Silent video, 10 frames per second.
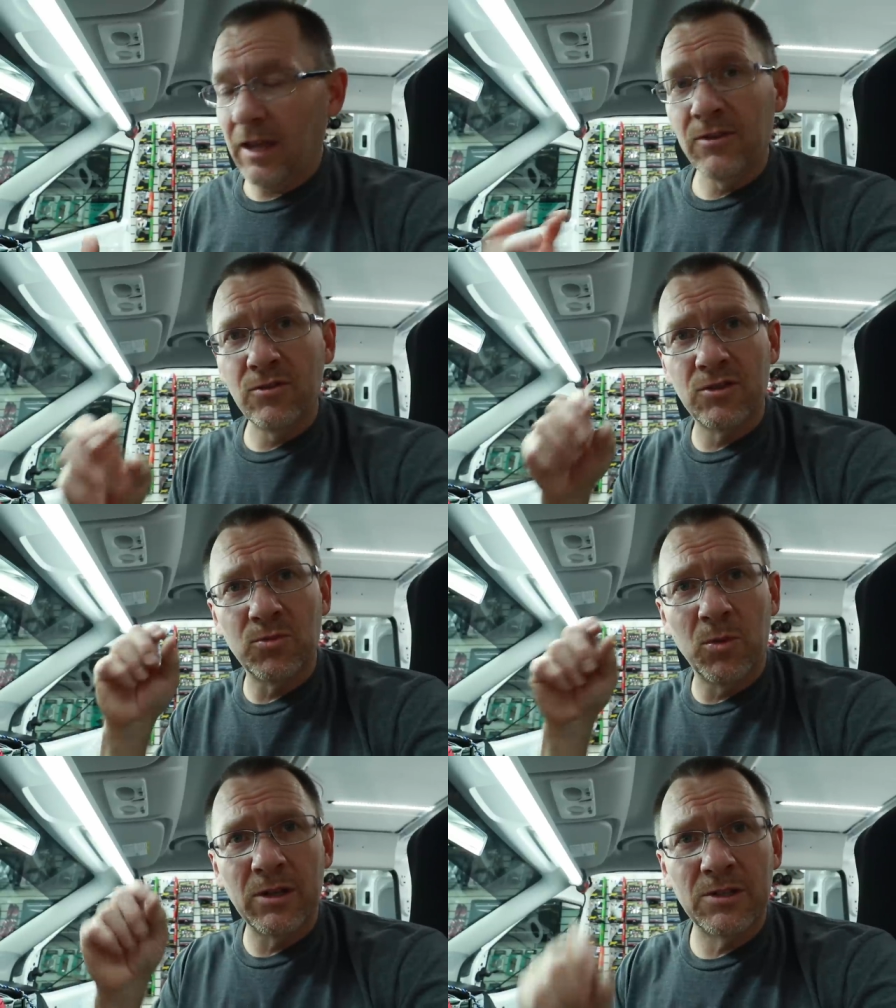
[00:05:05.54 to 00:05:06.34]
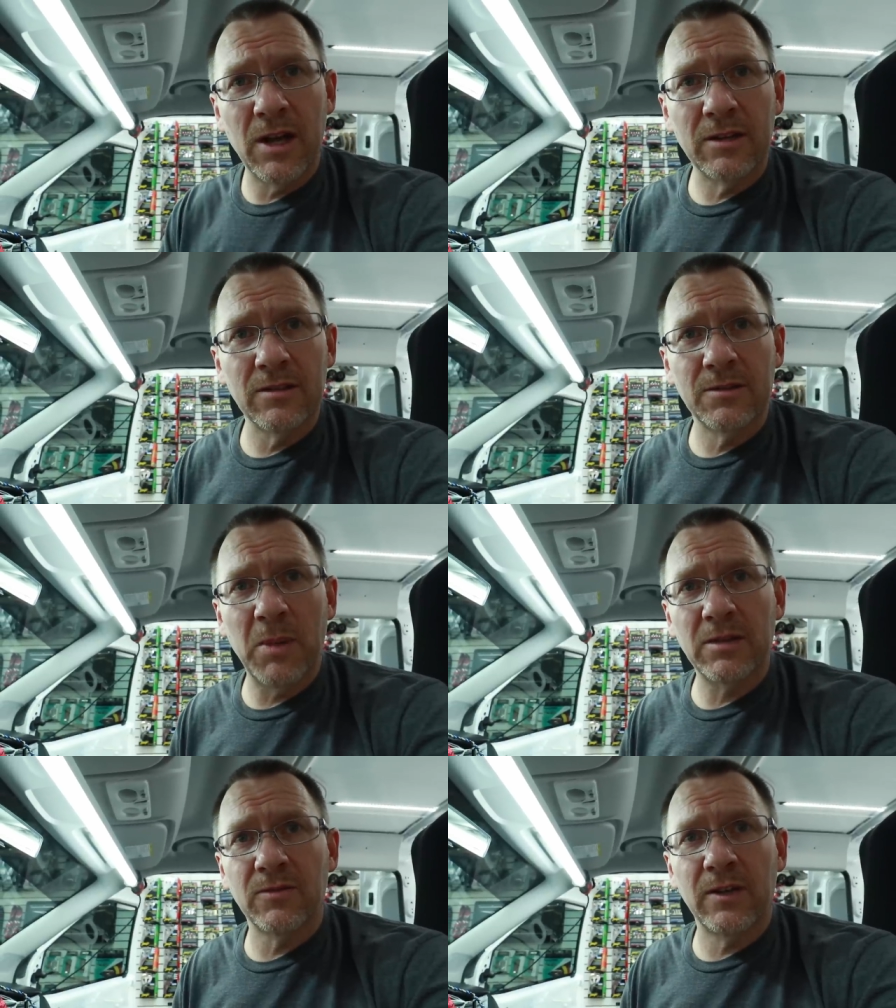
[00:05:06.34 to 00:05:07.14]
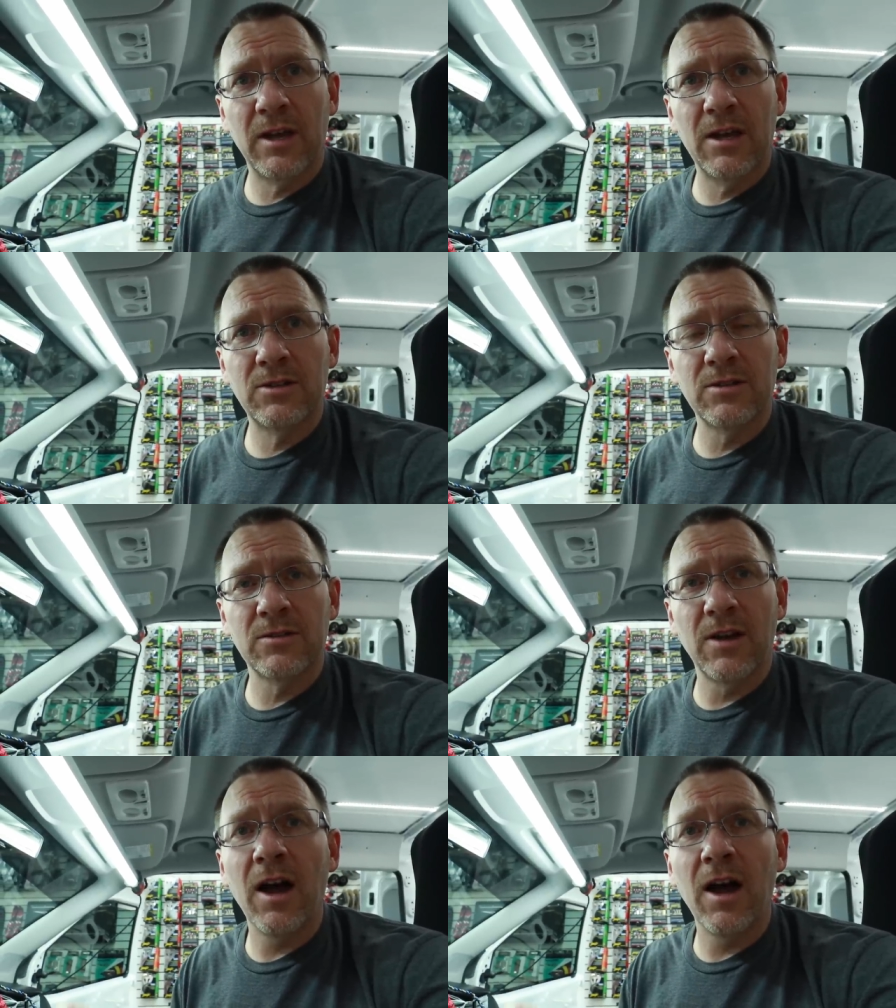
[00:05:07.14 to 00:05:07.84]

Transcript: and you just want to check the specifications